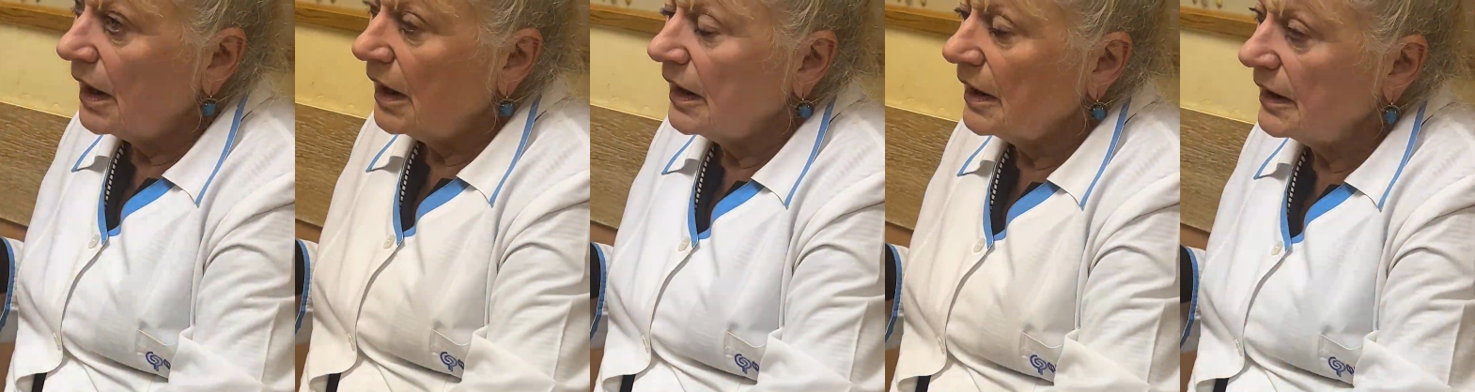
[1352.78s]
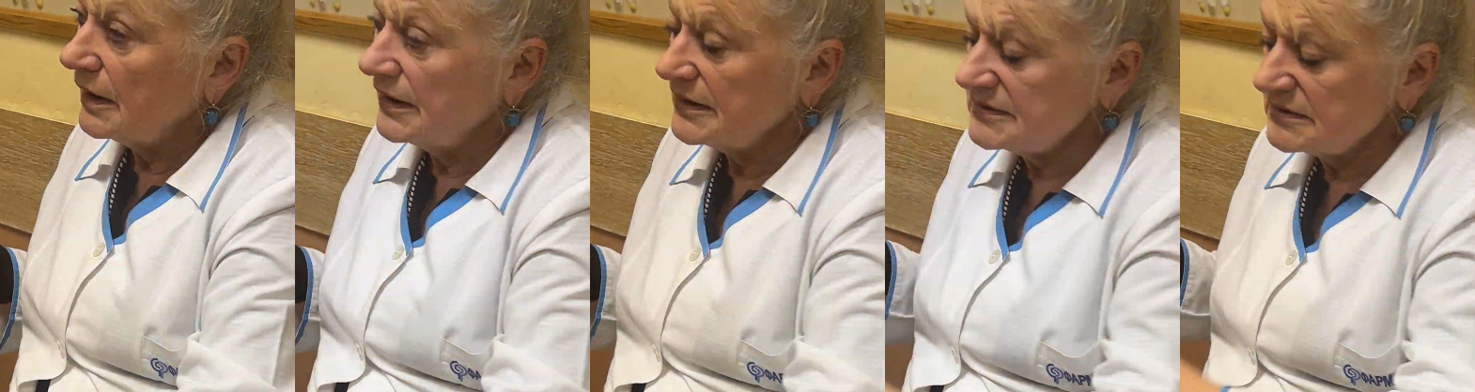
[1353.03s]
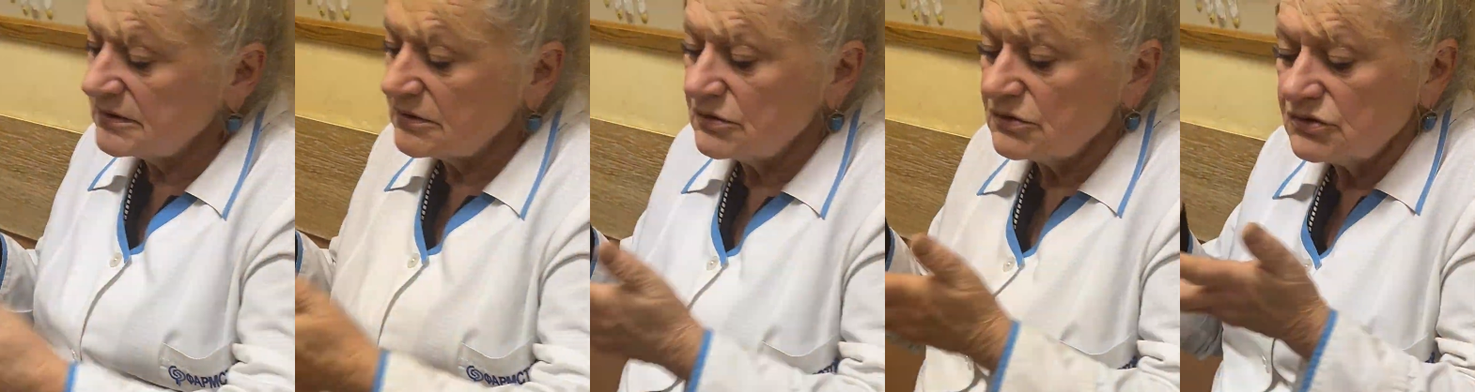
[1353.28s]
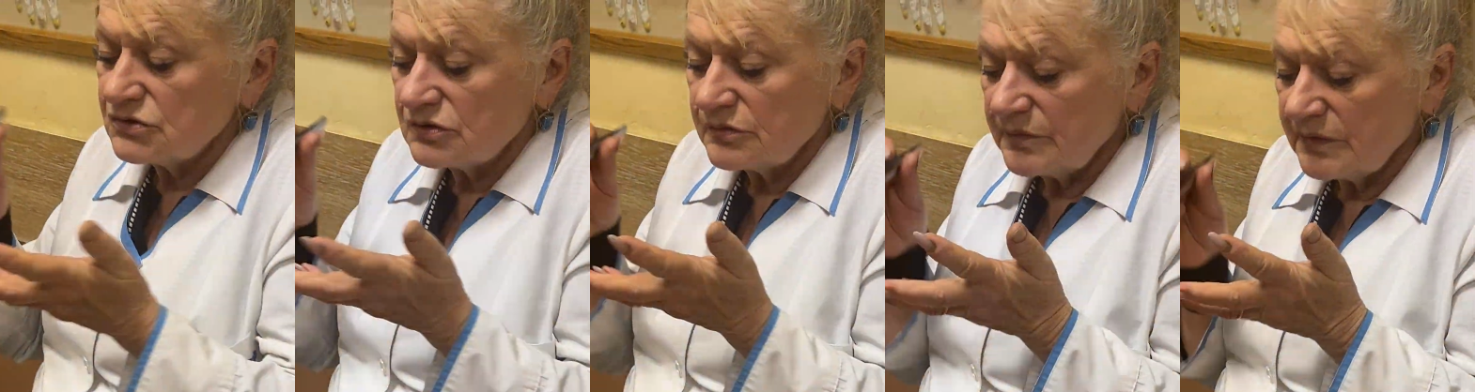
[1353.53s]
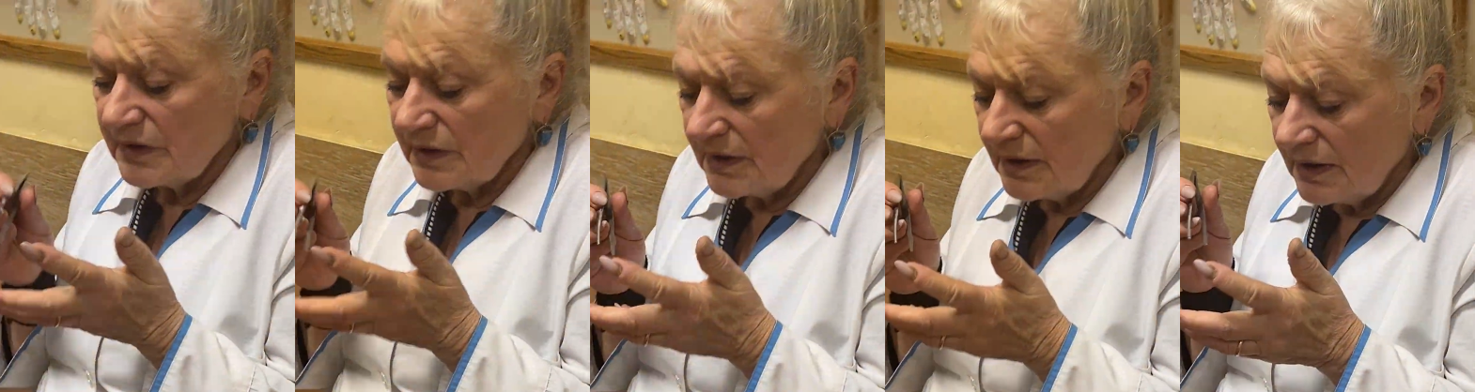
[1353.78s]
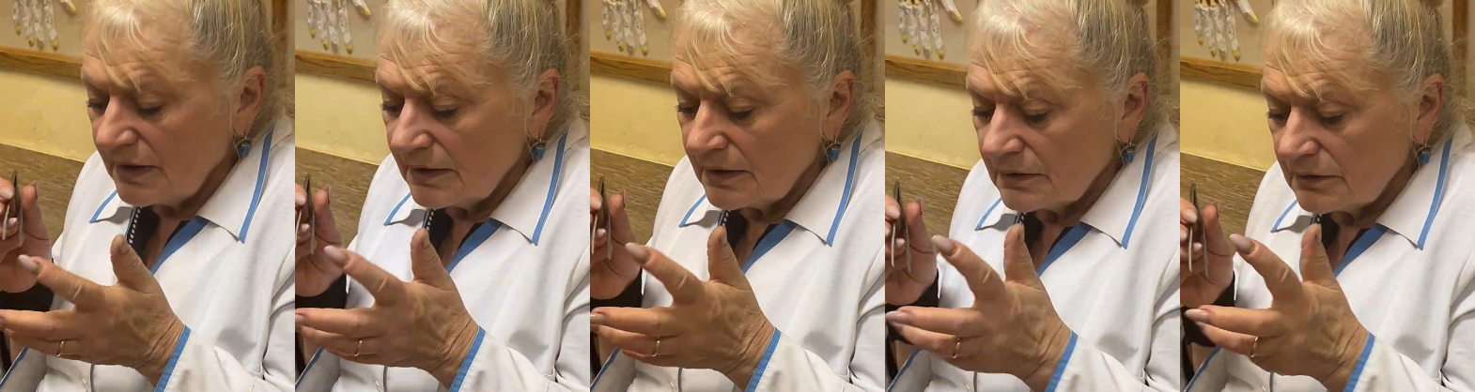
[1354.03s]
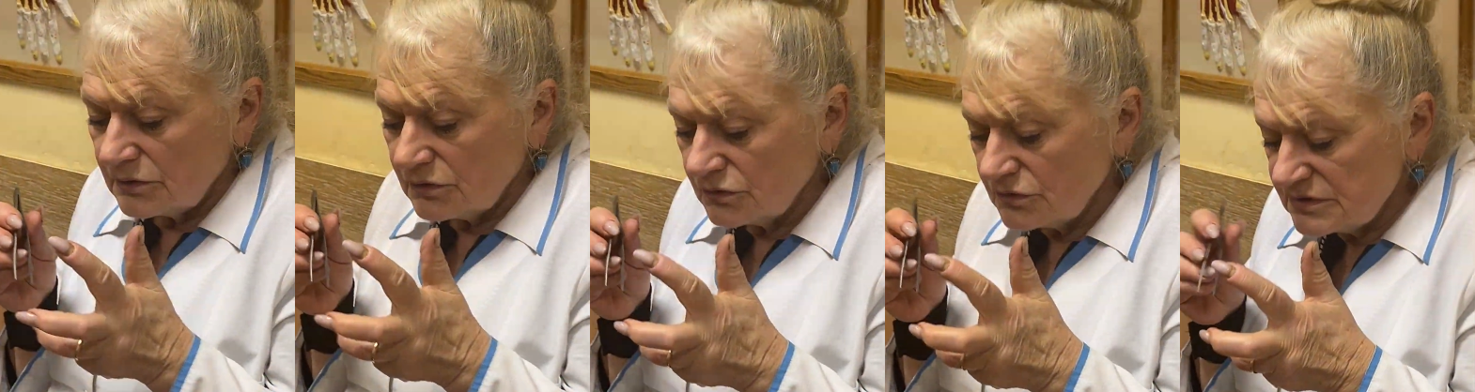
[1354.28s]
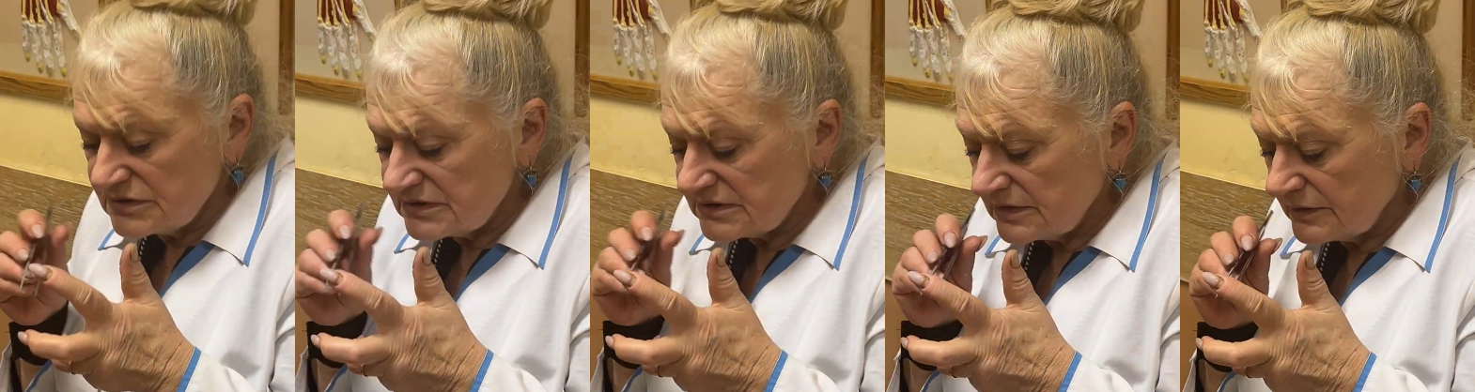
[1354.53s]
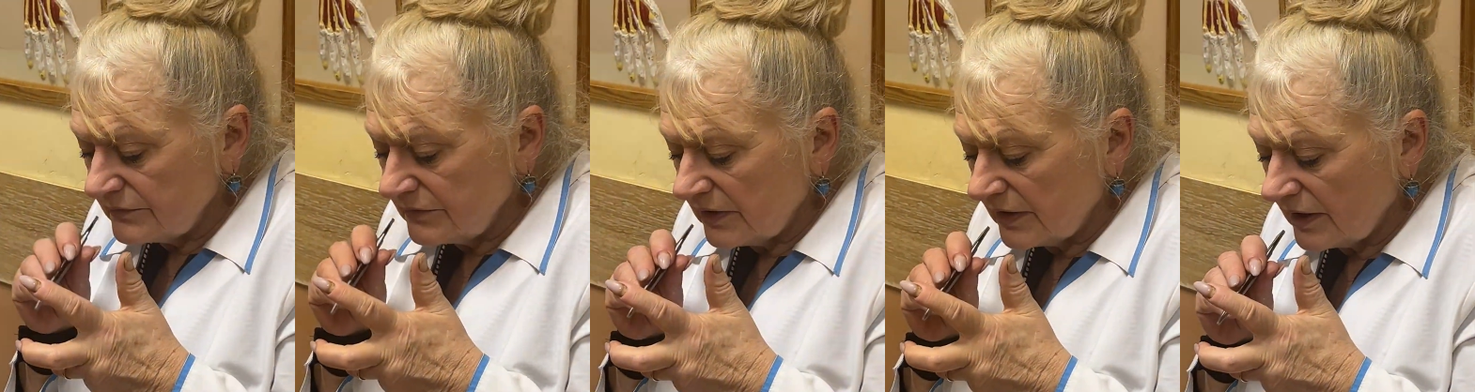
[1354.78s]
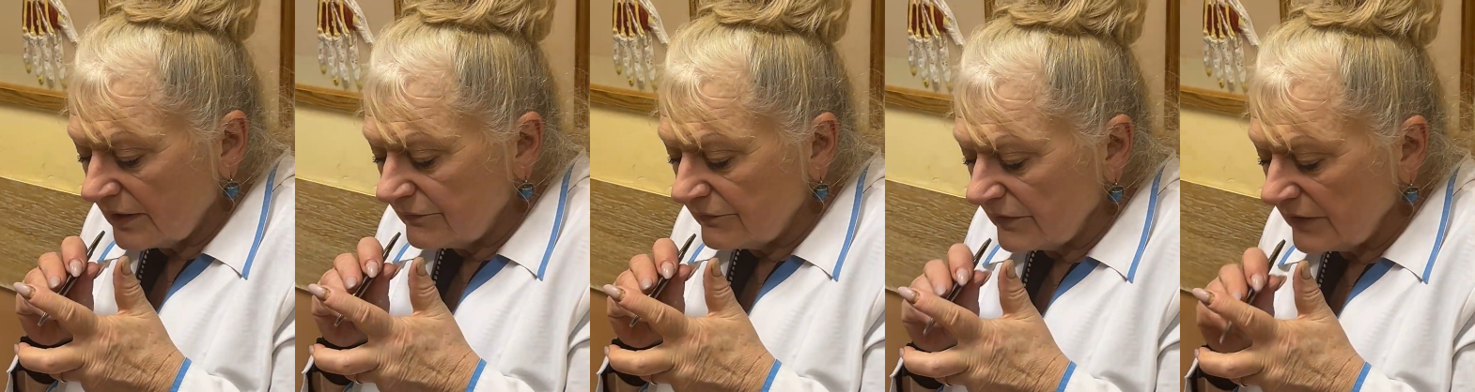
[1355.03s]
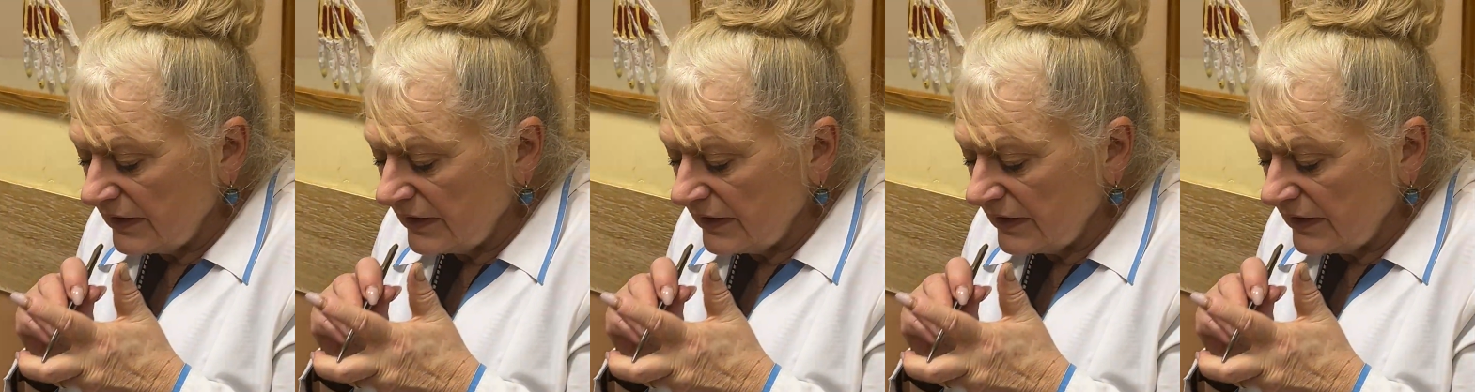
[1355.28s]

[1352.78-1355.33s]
Listen to me. Do you see we have